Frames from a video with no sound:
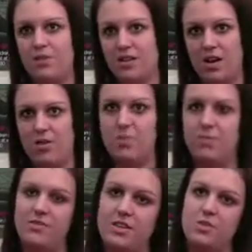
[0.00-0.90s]
the current
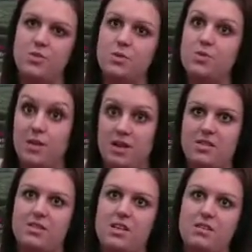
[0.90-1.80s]
monthly instalments
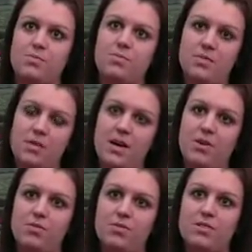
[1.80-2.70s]
plus a certain
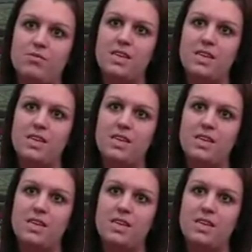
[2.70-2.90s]
amount off the